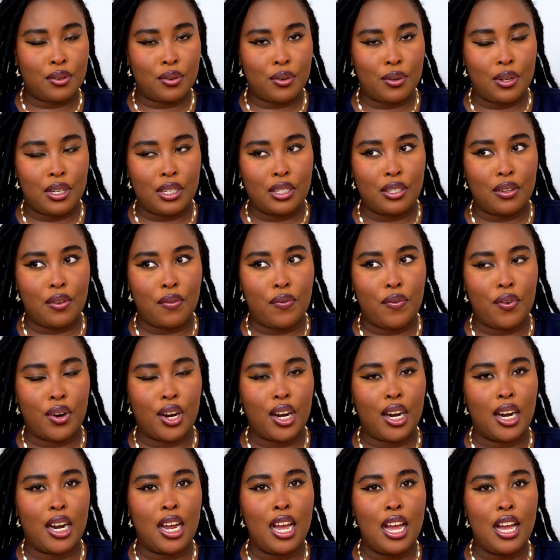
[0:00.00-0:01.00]
goals
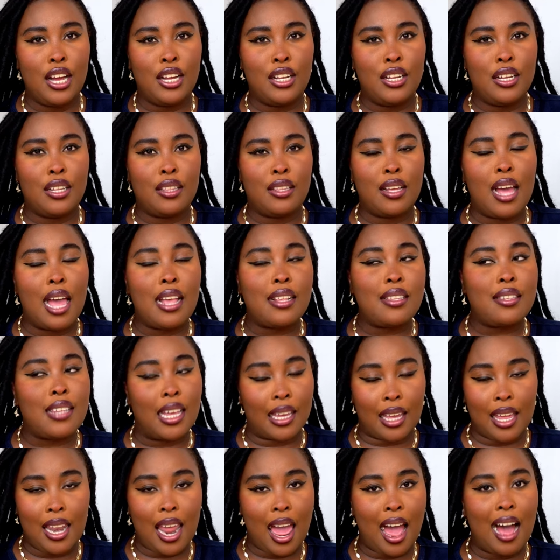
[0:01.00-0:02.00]
for the
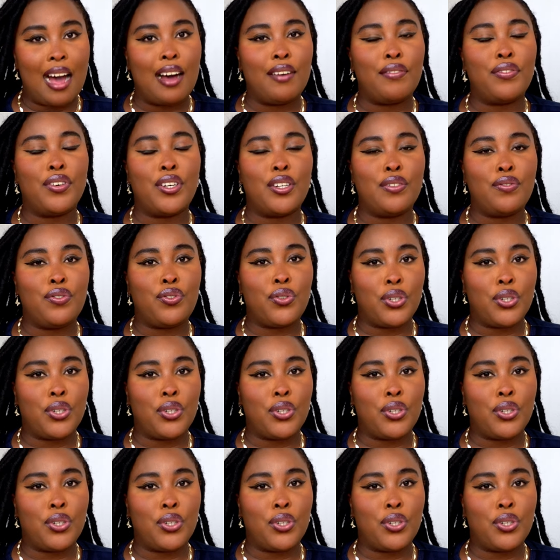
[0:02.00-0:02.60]
second half of